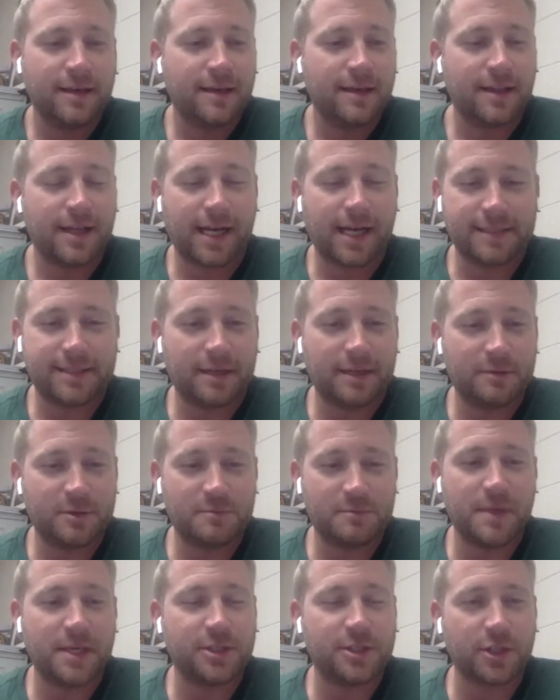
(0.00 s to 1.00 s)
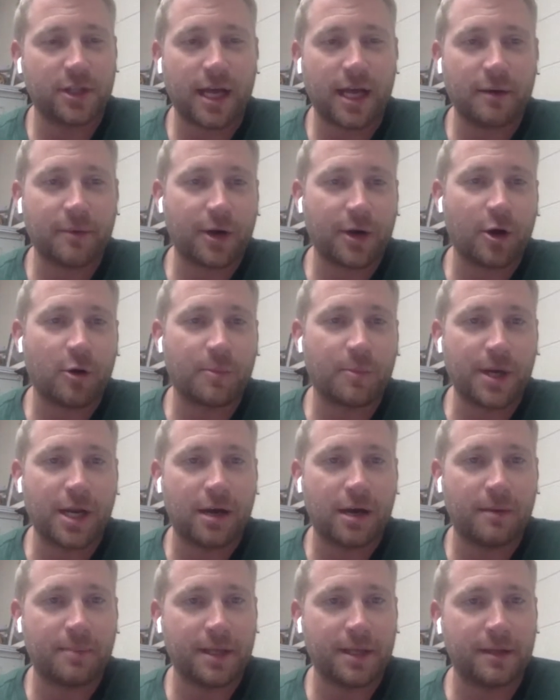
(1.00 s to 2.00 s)
like I said, it was mid-July when it opened
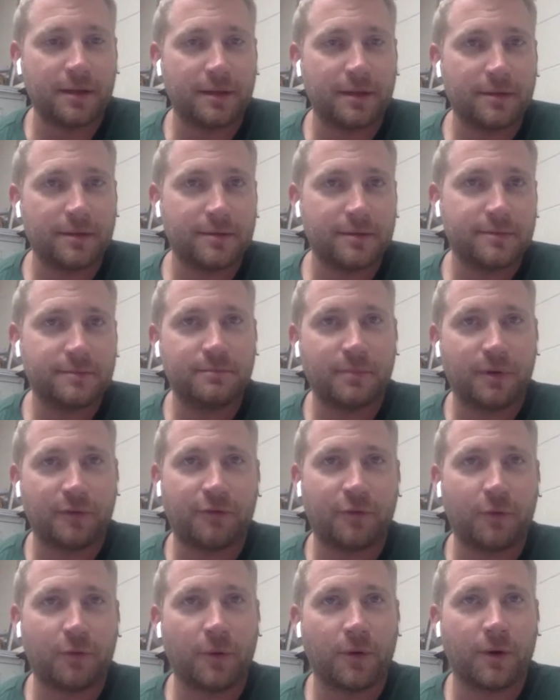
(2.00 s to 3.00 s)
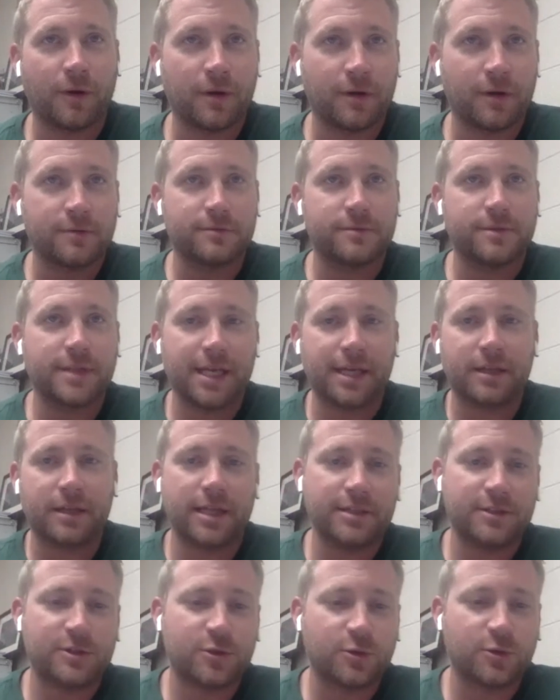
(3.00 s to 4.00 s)
up, and before they
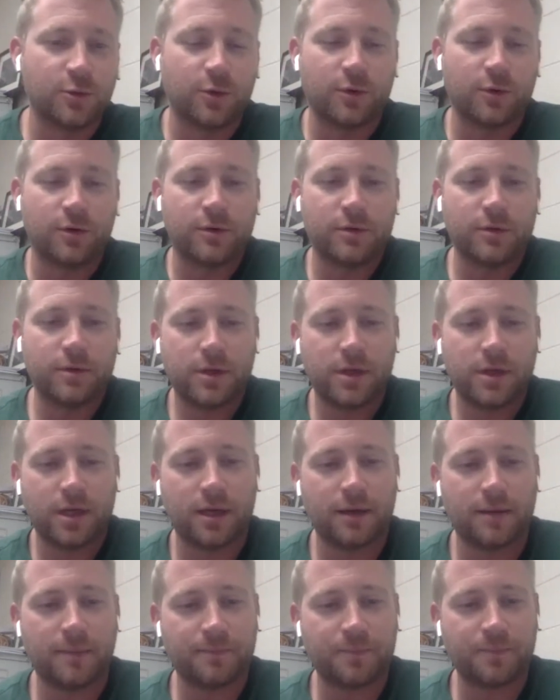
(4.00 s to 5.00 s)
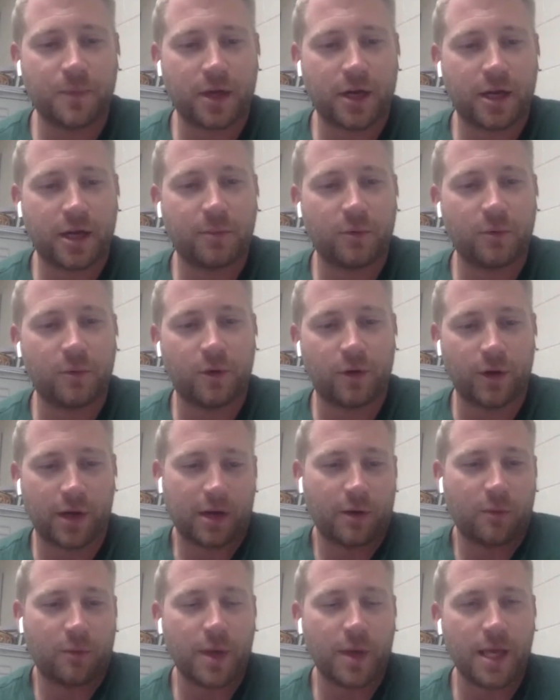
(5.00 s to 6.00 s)
delayed school a
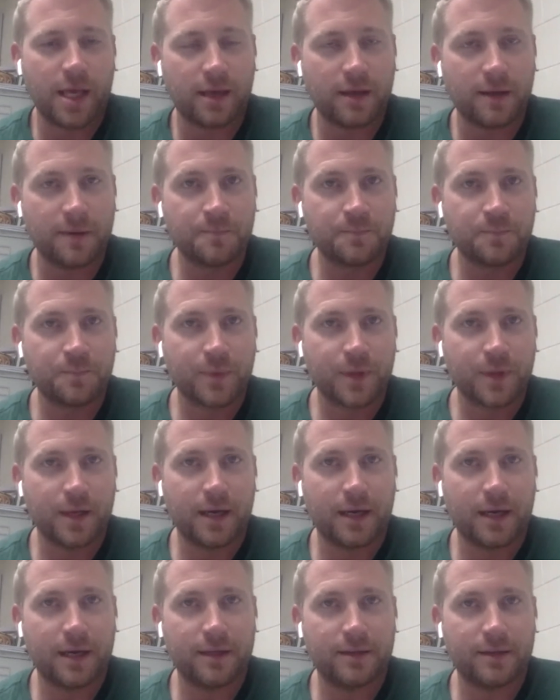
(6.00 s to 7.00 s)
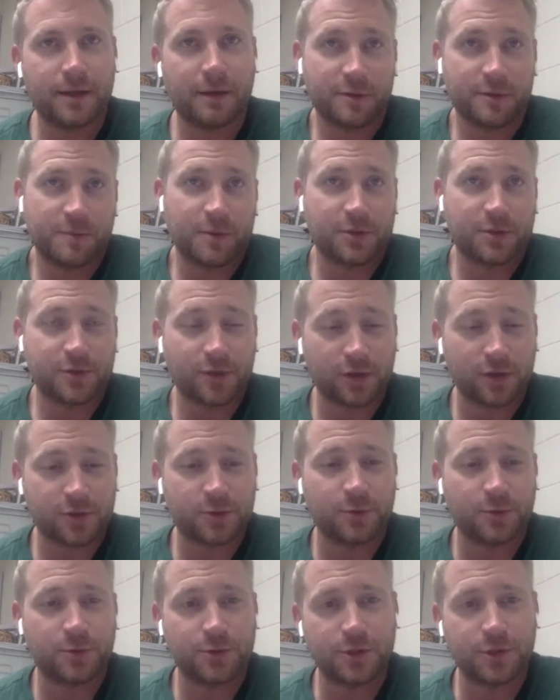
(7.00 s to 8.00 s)
week, they were supposed to start
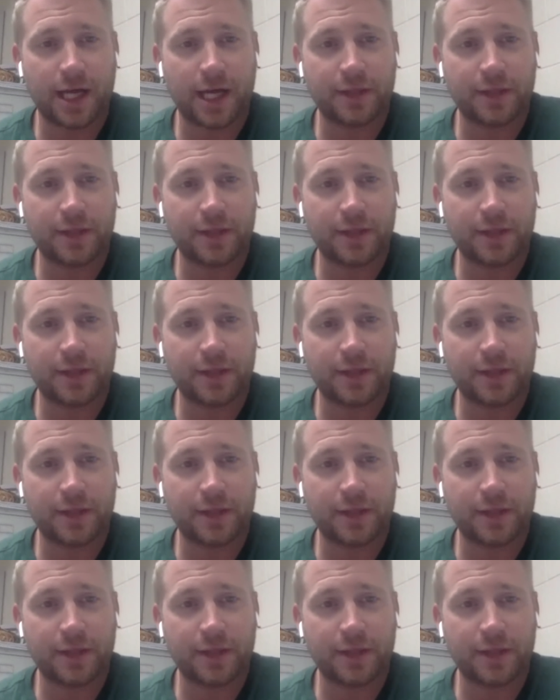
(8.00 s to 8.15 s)
school July